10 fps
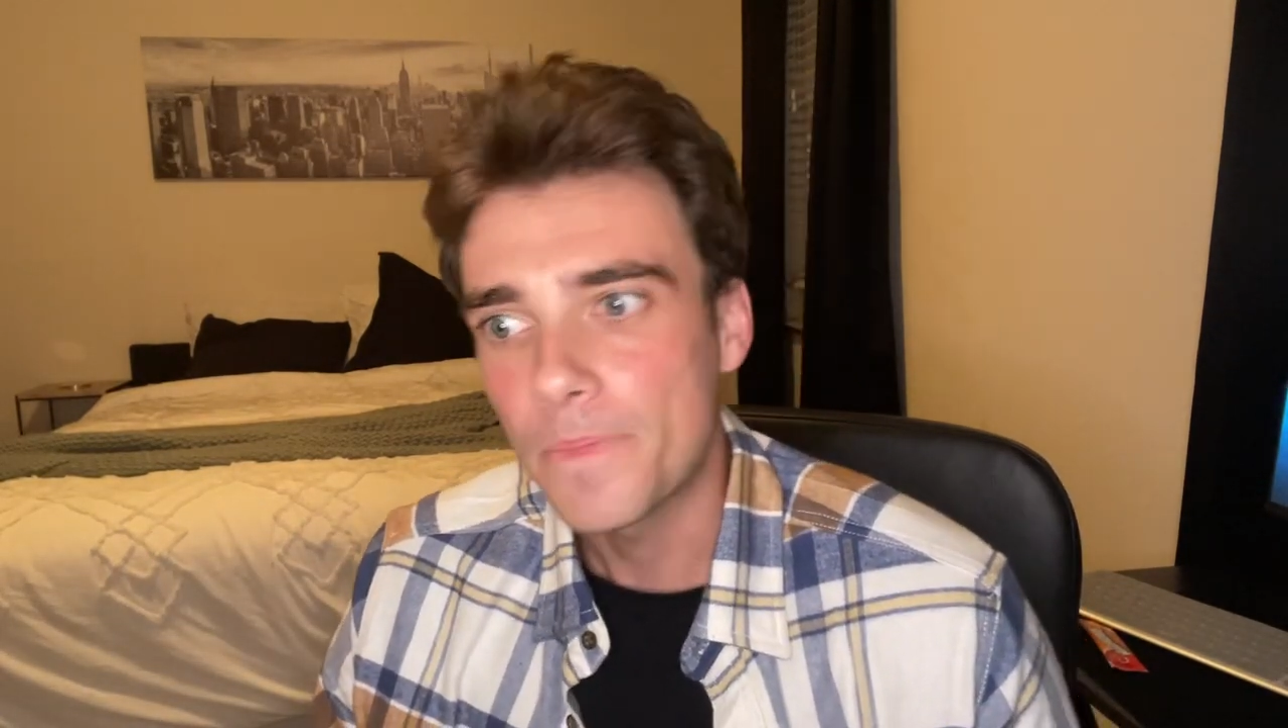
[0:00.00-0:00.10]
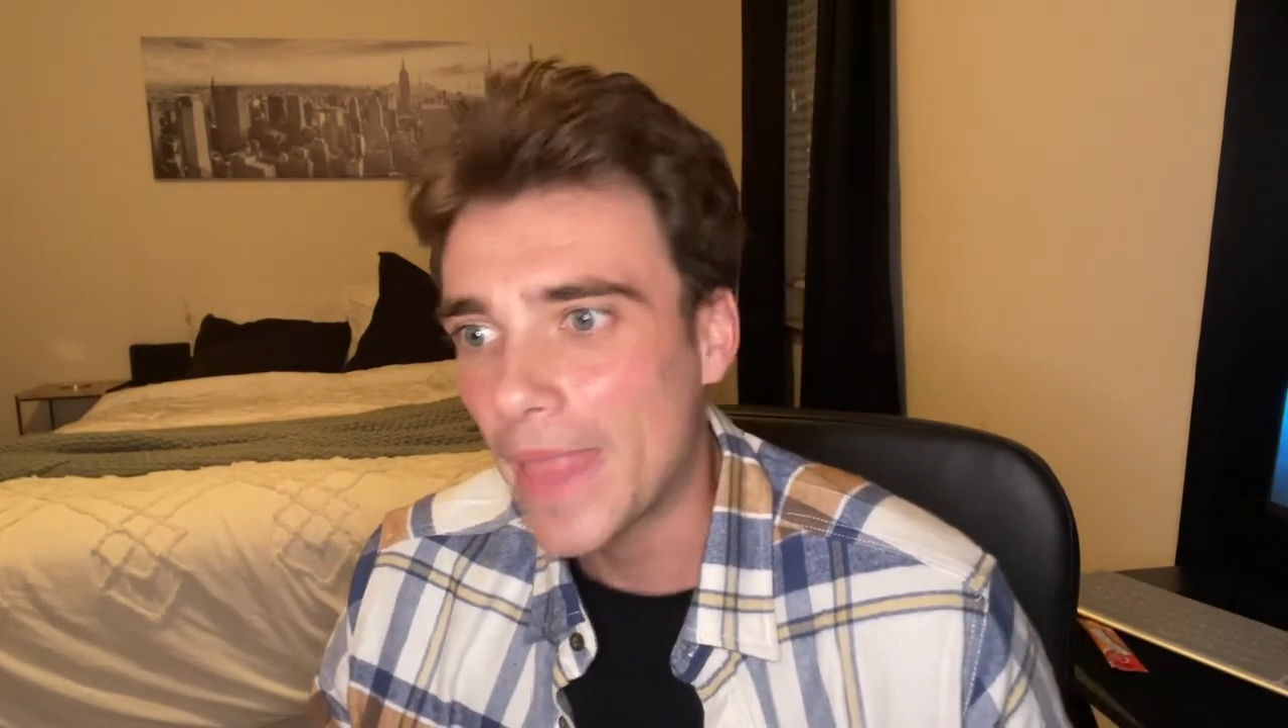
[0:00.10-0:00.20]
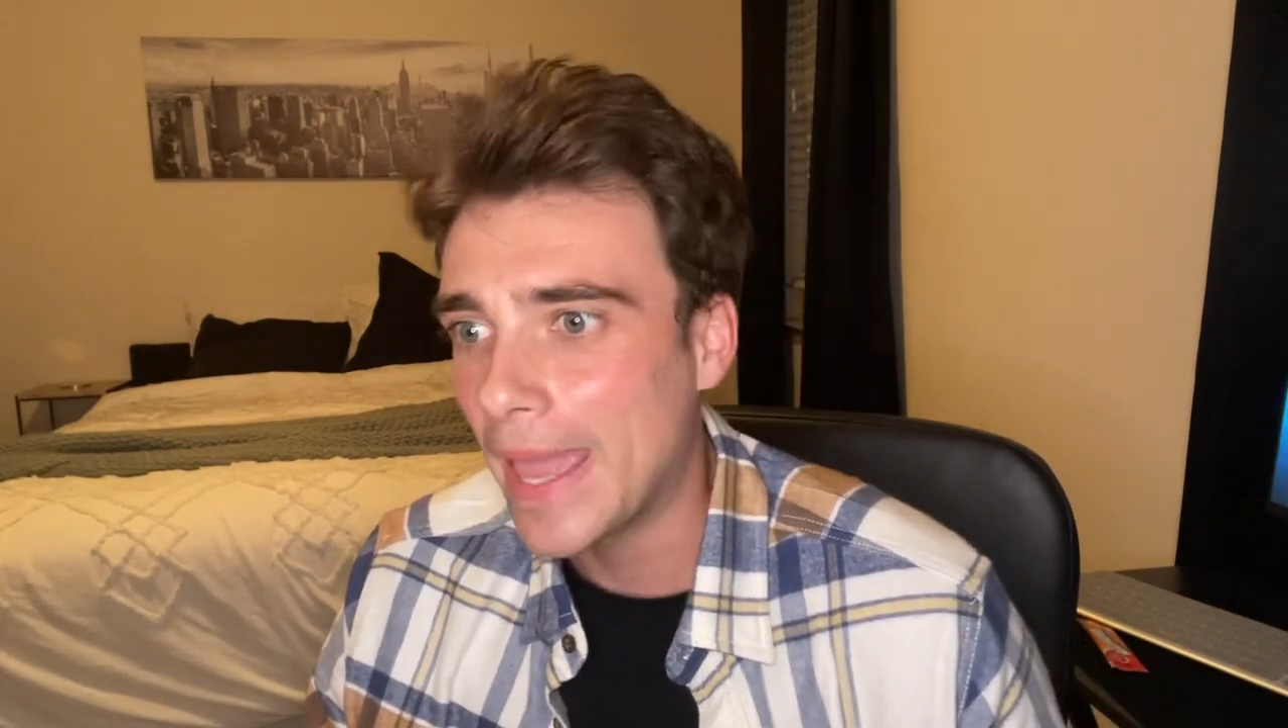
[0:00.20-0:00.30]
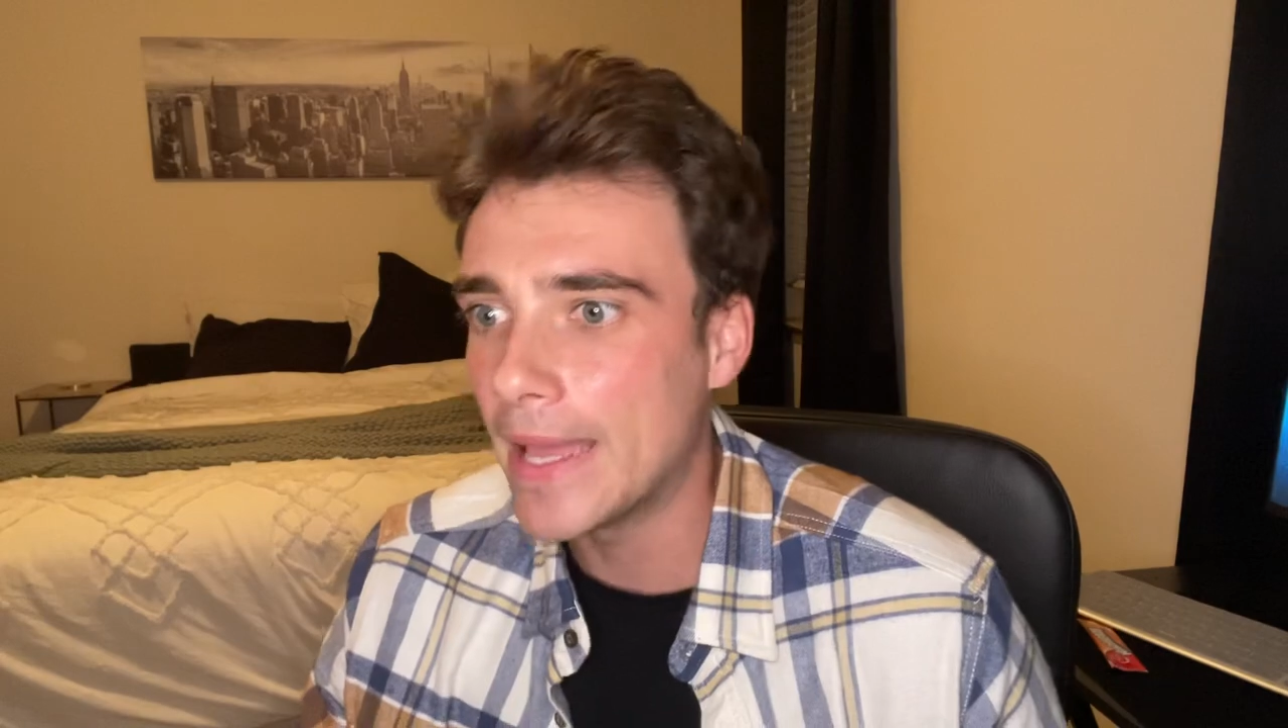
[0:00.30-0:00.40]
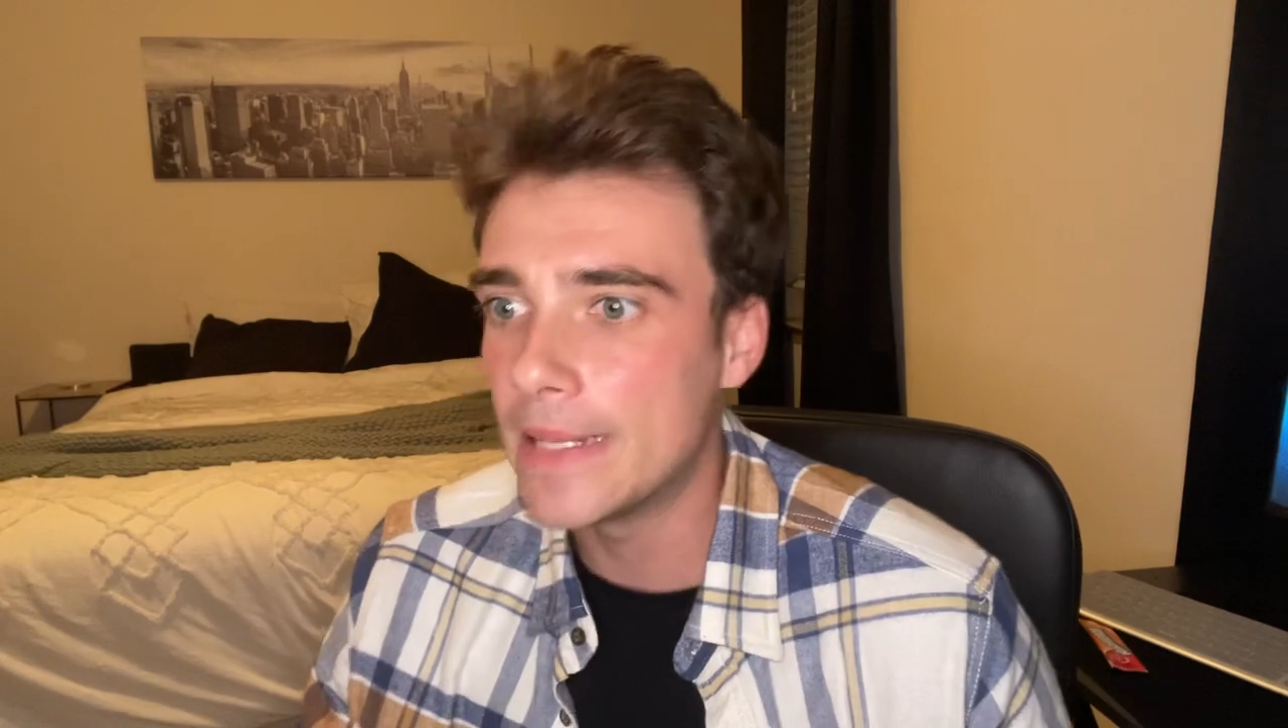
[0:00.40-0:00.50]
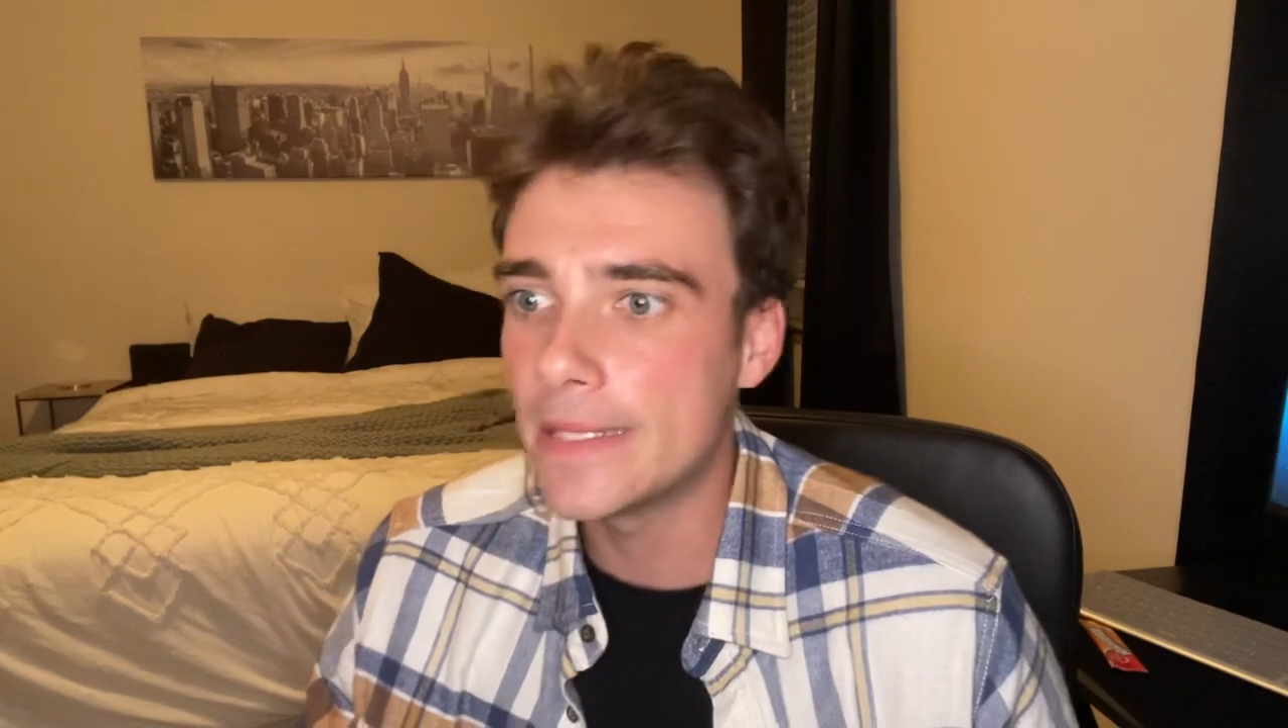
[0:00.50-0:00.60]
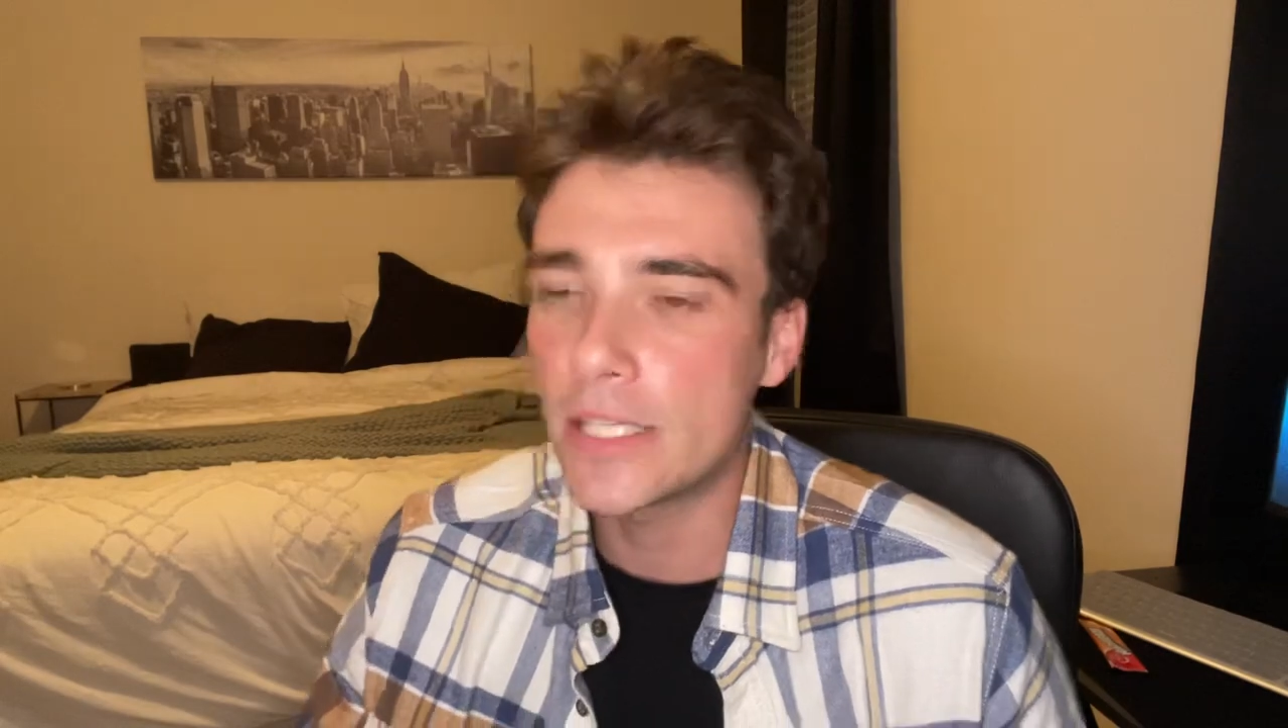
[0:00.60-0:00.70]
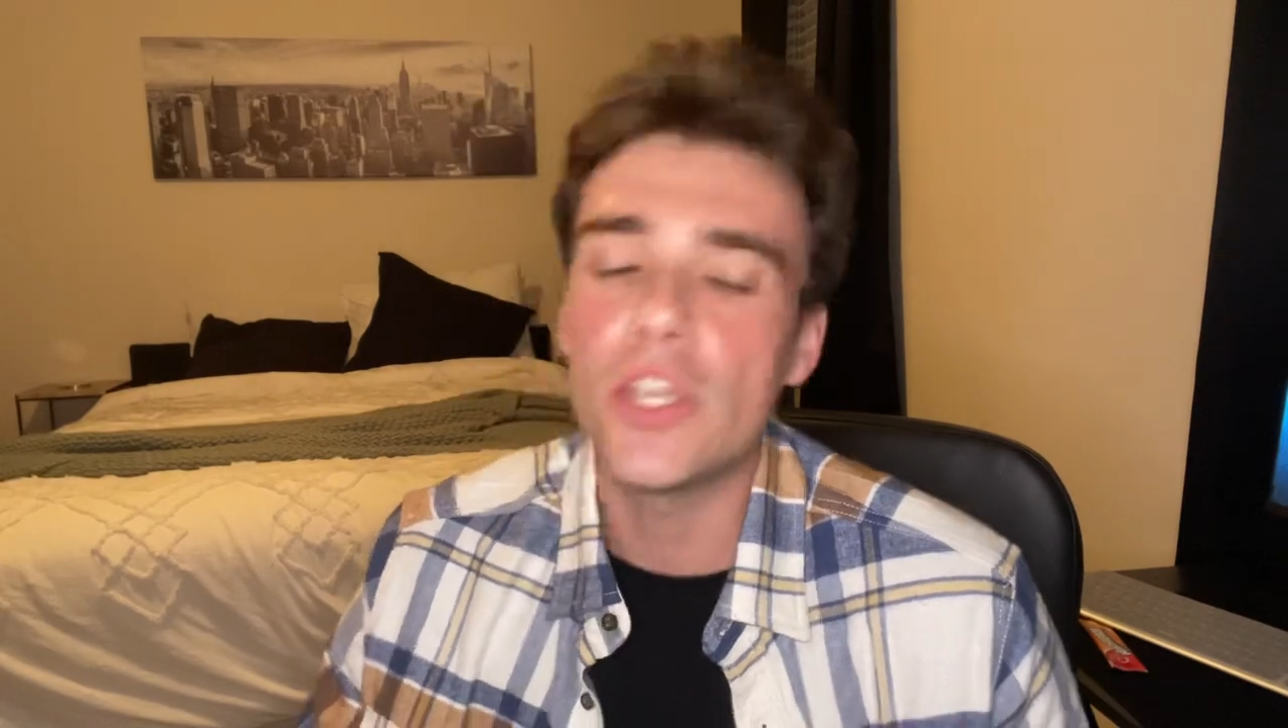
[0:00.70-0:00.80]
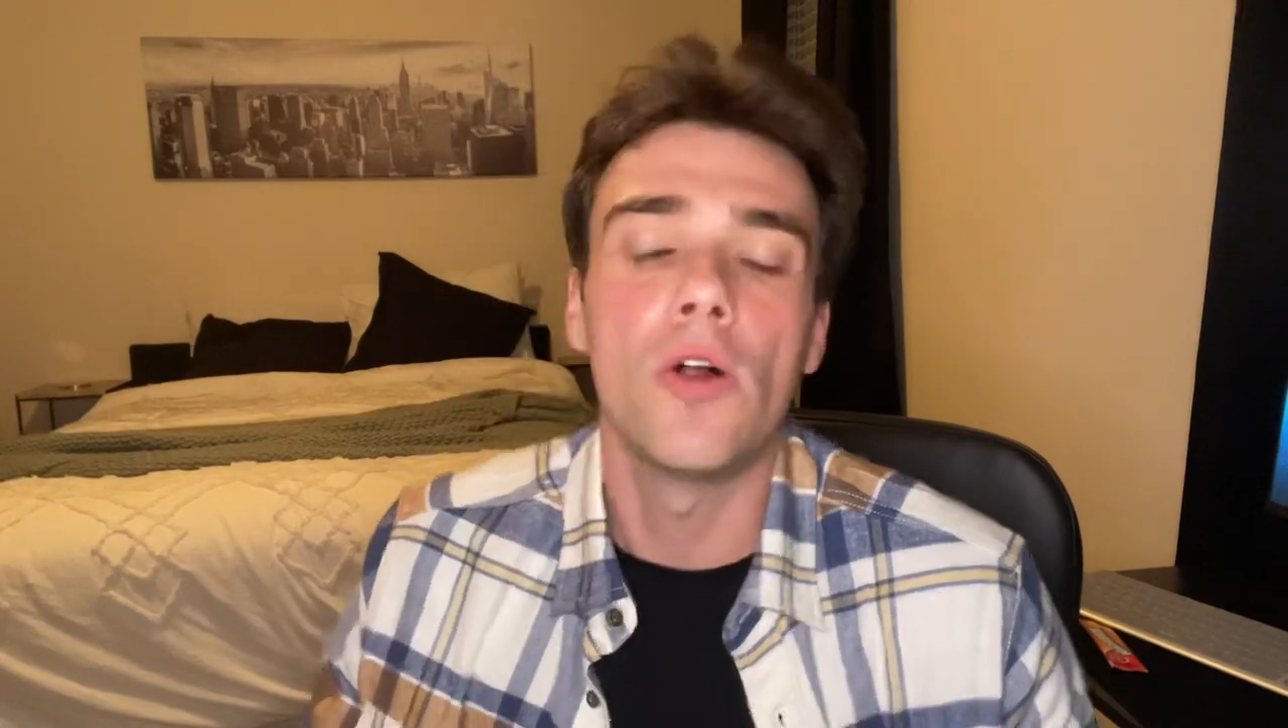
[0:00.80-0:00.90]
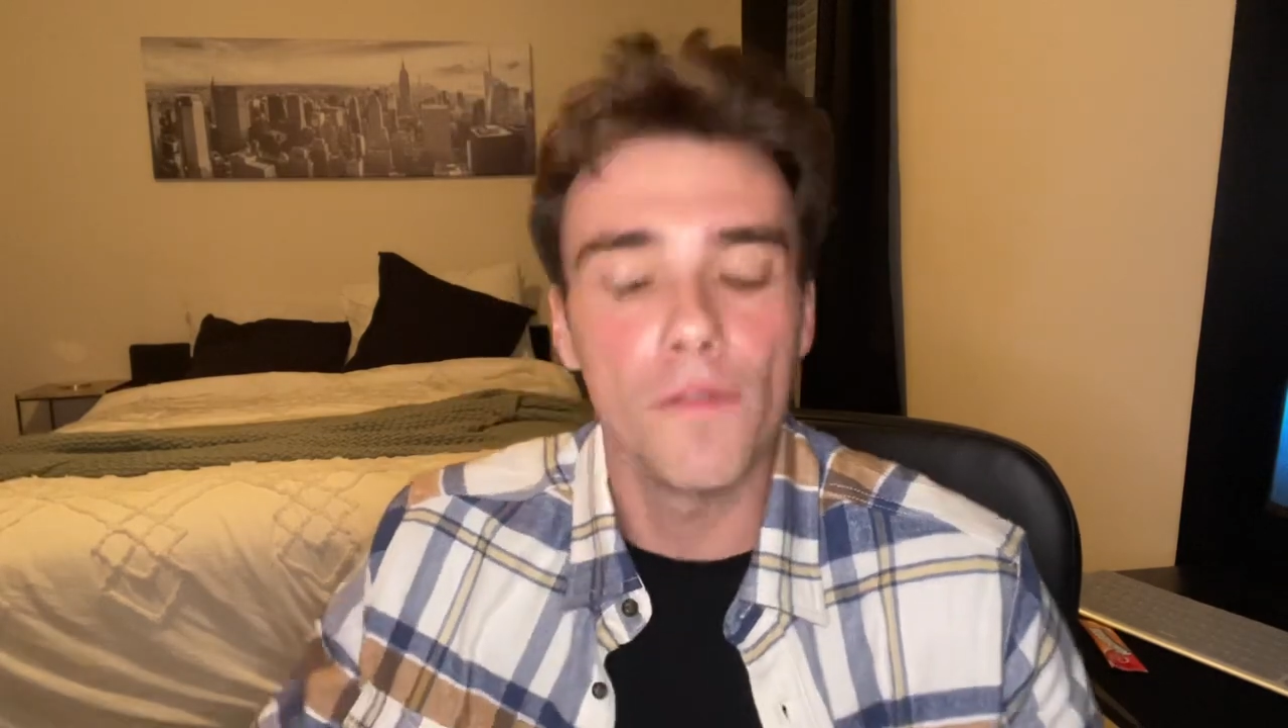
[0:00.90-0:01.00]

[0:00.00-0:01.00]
And, you know,